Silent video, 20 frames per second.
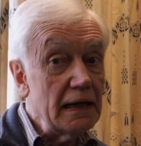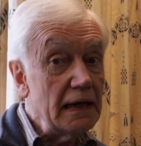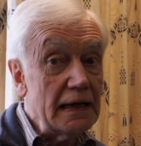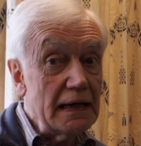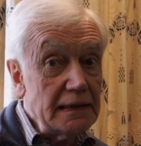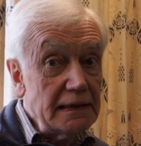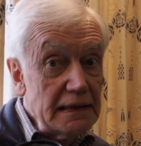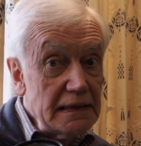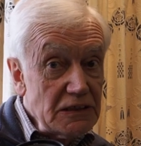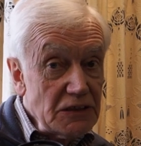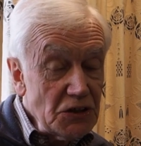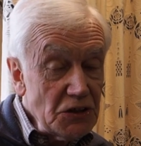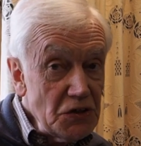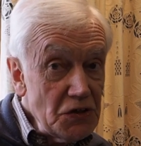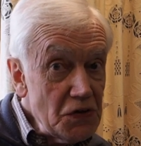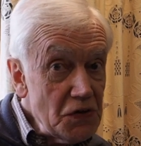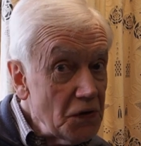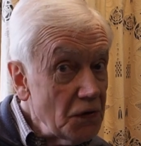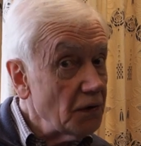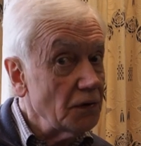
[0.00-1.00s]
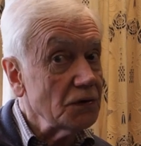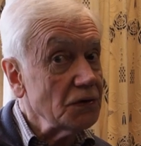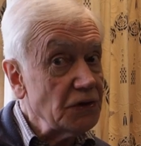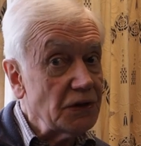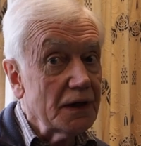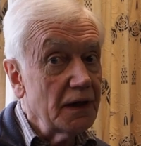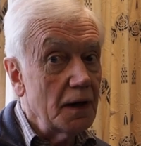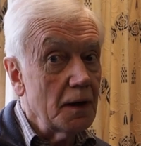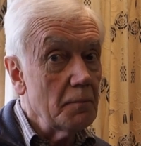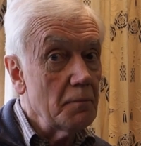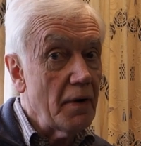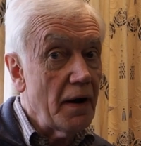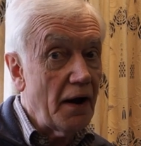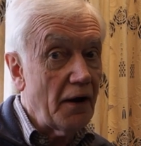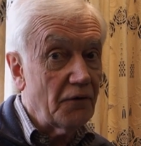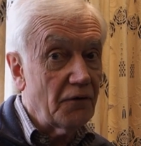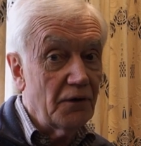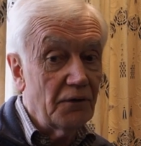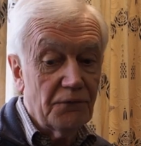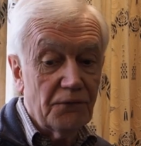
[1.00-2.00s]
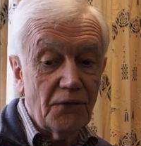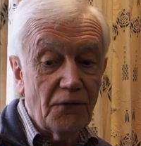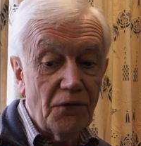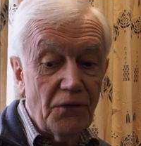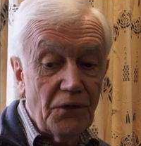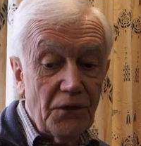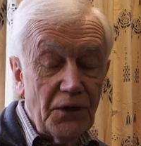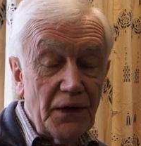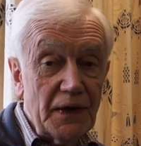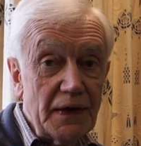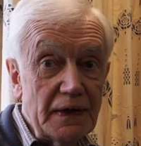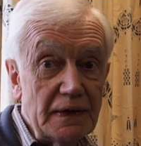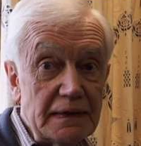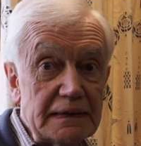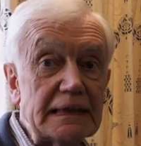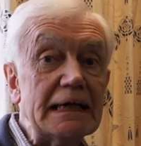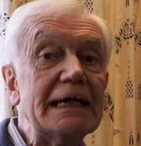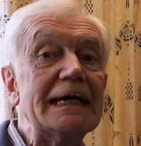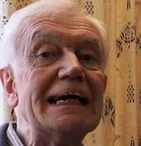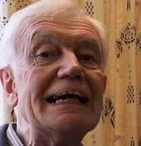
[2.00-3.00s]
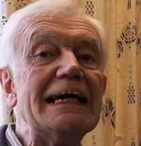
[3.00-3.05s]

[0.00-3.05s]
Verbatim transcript: It is not Micro Four Thirds,